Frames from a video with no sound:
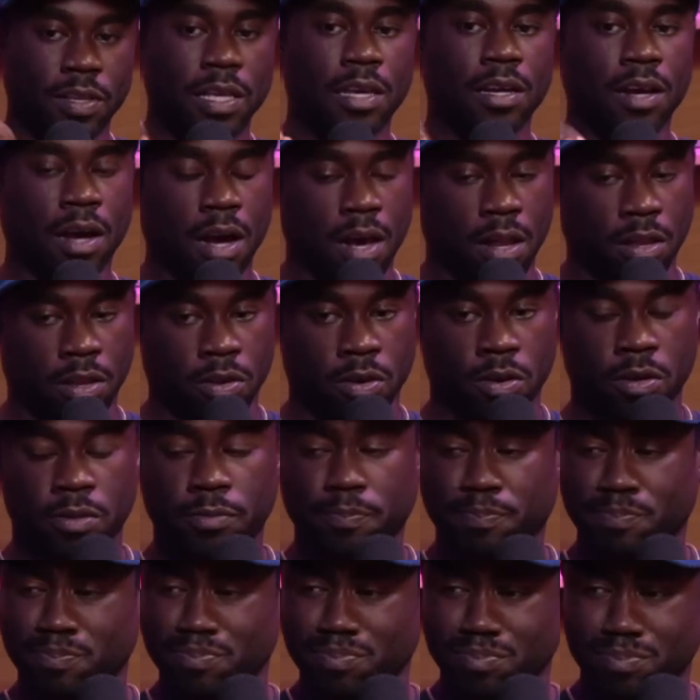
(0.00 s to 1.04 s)

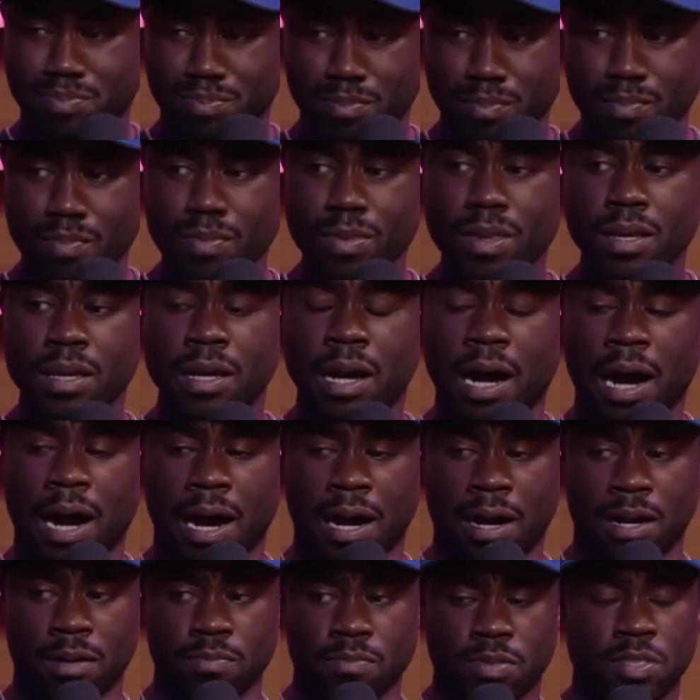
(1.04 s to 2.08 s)
colored
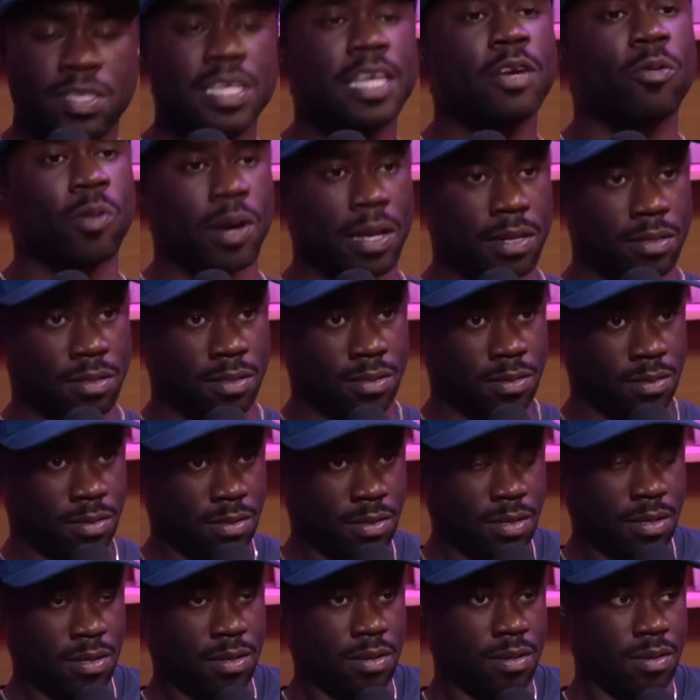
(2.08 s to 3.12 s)
sequence
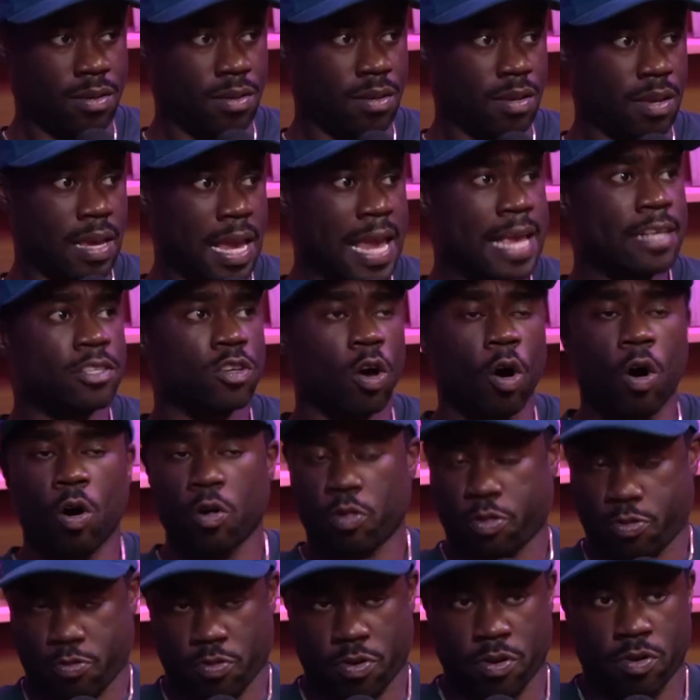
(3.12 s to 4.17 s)
is all
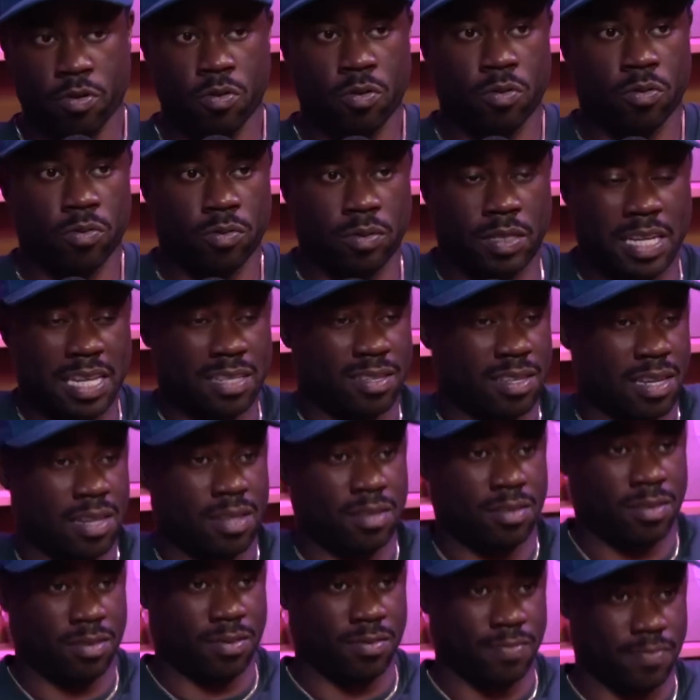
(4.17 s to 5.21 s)
through
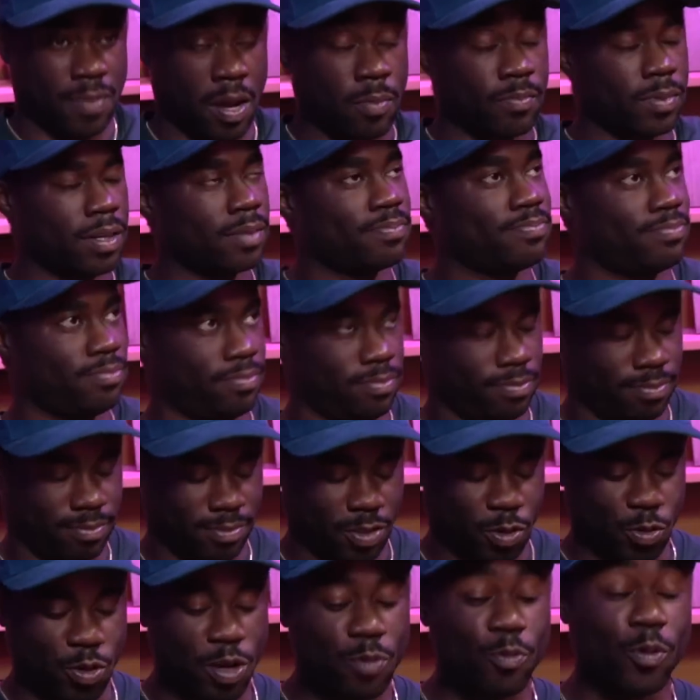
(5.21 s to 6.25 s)
Disney's
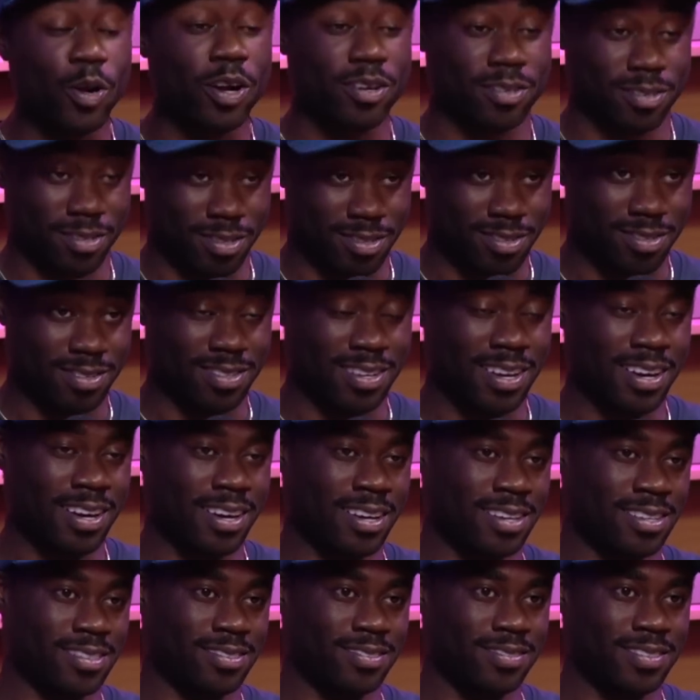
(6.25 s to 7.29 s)

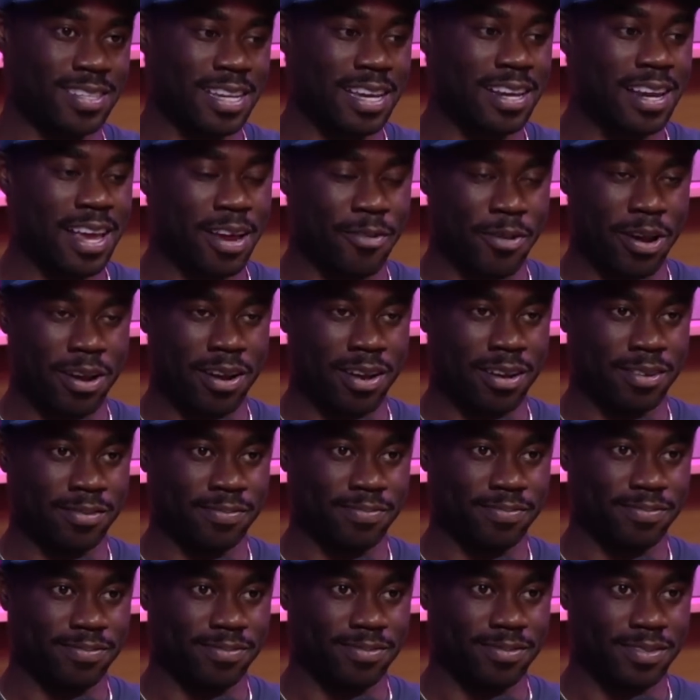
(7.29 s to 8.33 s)
DreamWorks' DNA right now.
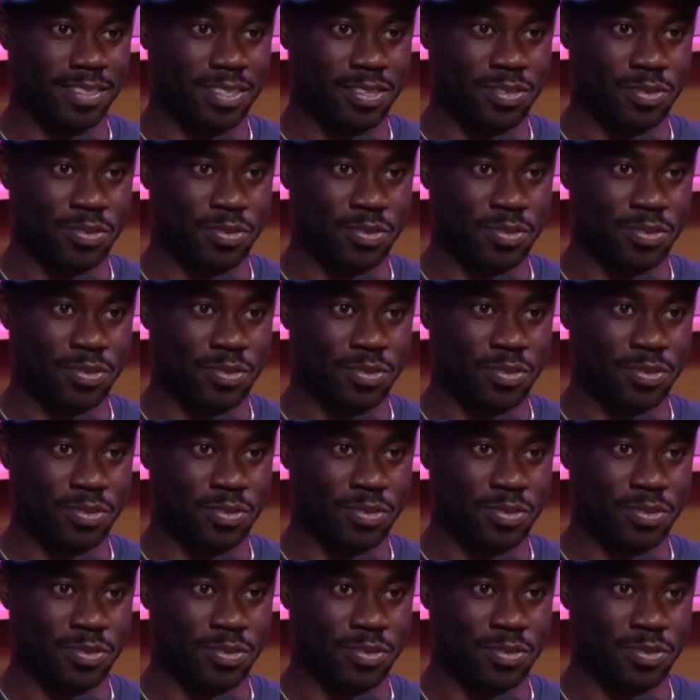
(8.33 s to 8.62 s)
It's